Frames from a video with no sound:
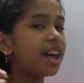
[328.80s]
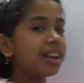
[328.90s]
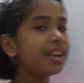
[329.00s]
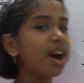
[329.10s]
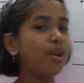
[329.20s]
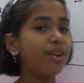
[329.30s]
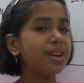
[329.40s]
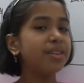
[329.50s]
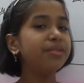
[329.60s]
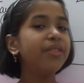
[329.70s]
Now,
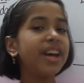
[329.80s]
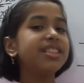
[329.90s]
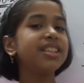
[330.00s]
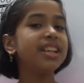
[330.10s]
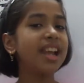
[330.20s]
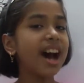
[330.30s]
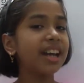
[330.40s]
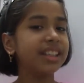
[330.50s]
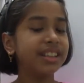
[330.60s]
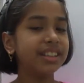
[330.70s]
which
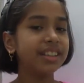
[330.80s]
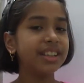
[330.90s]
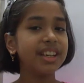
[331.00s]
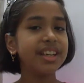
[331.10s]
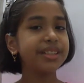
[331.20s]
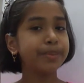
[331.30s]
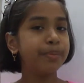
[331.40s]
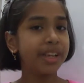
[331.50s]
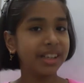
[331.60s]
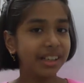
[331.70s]
line is
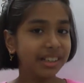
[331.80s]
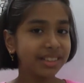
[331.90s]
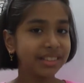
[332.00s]
bigger?